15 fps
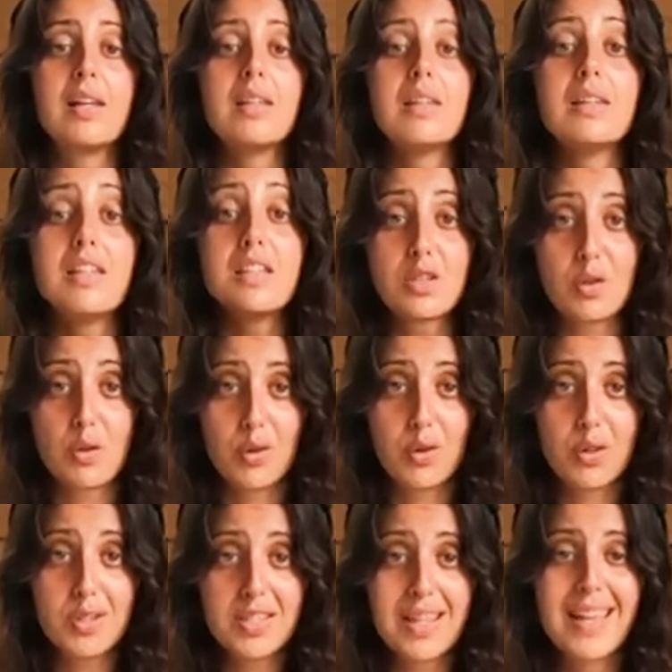This
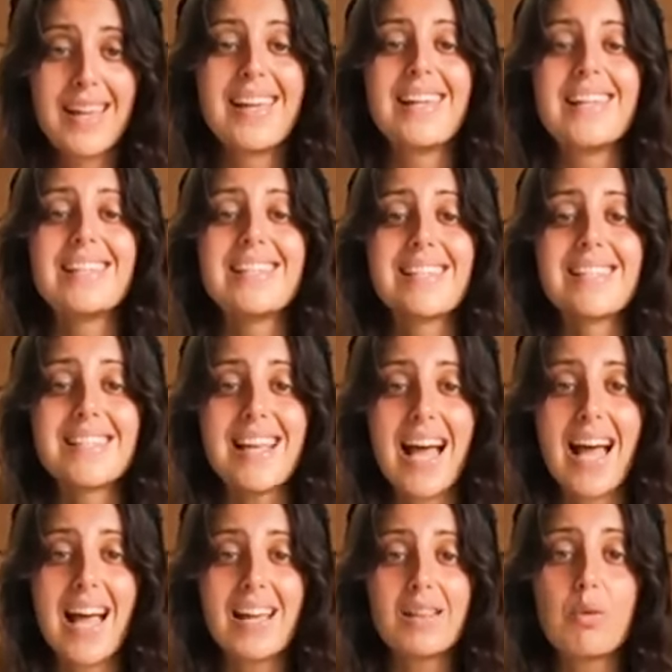course is
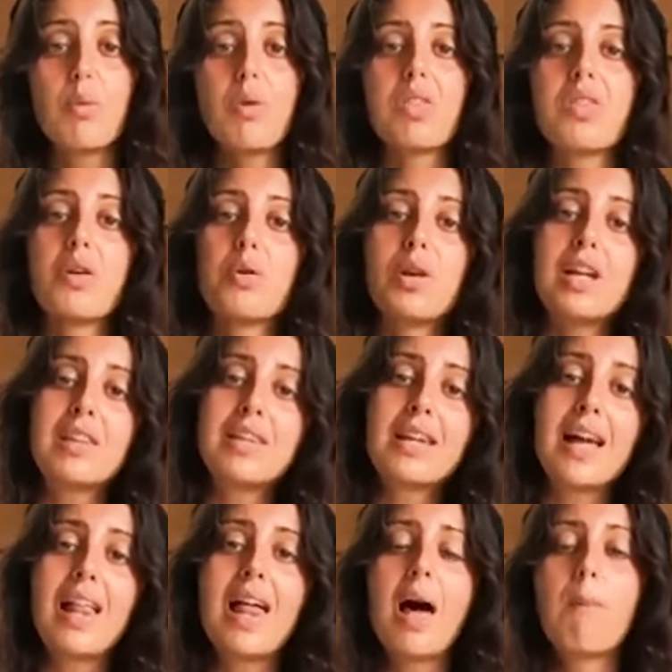designed with
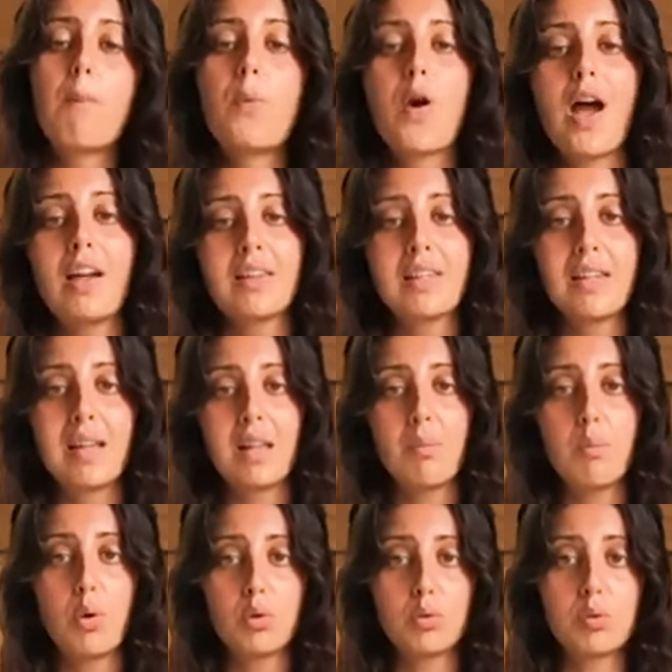theoretical and practical
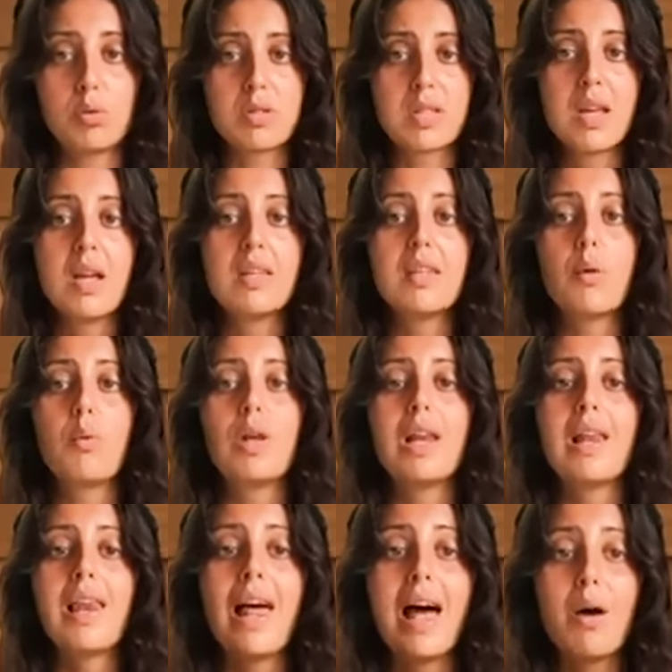modules that will
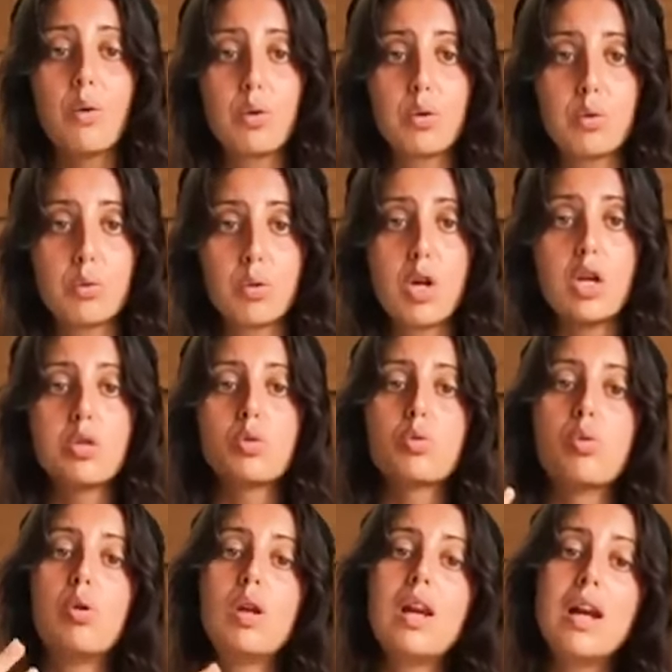allow you to
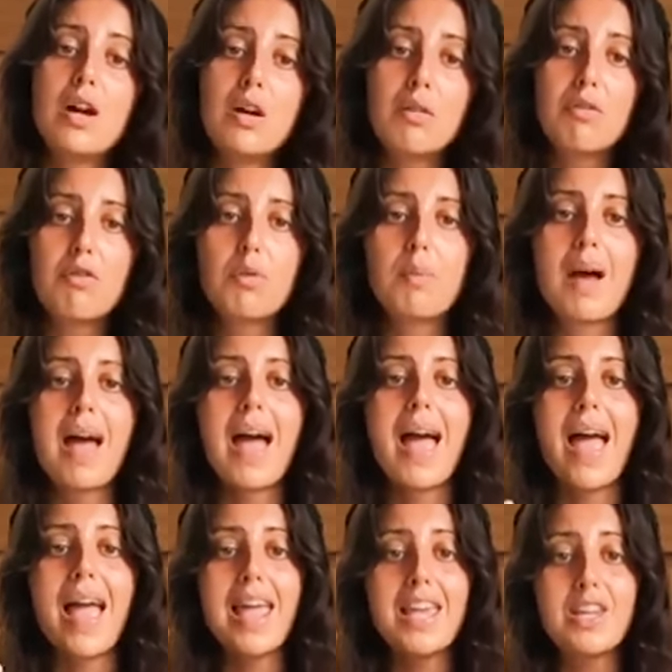learn from
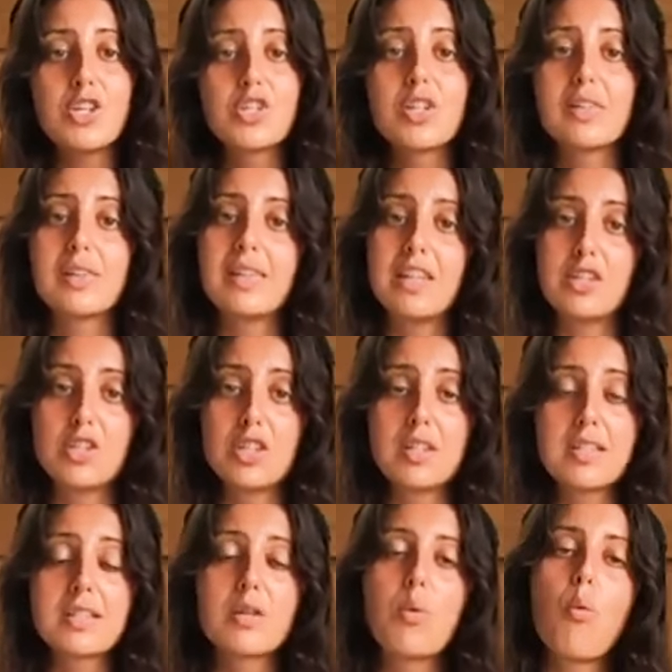ancient
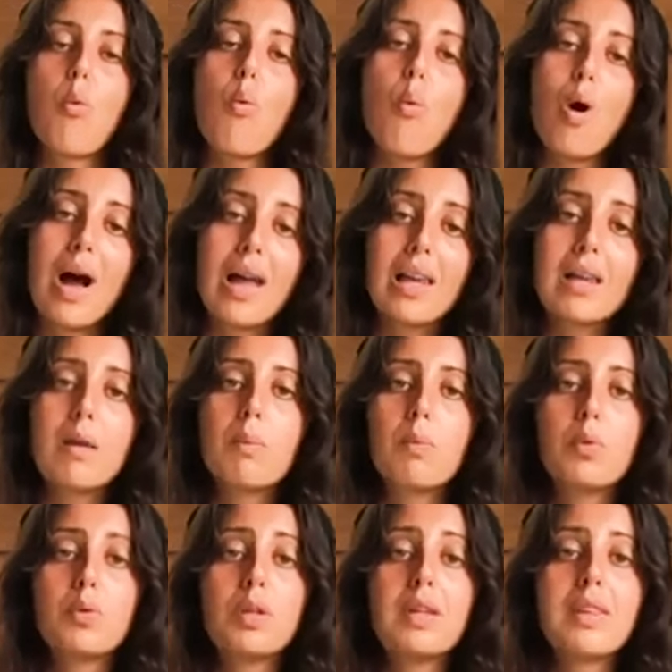teachings while
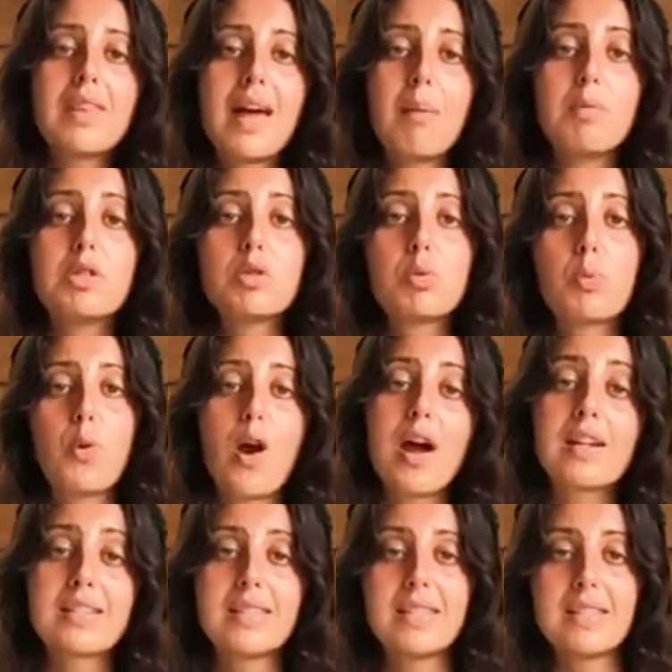putting them into
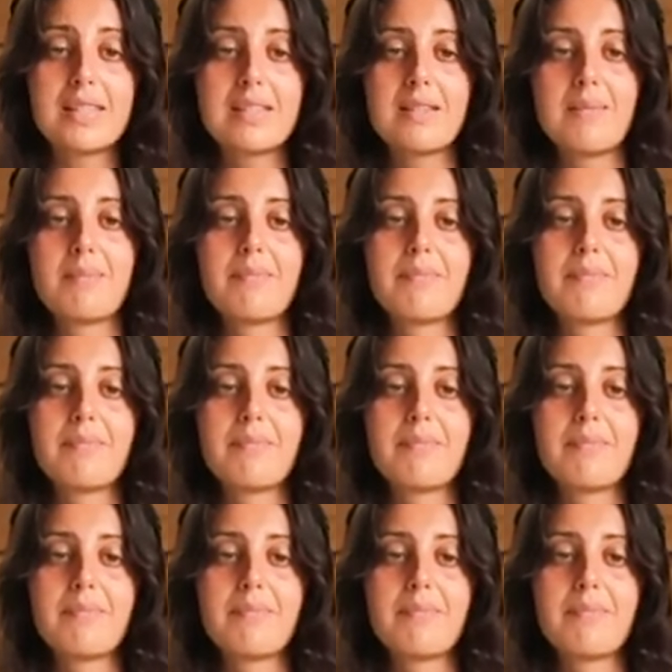practice.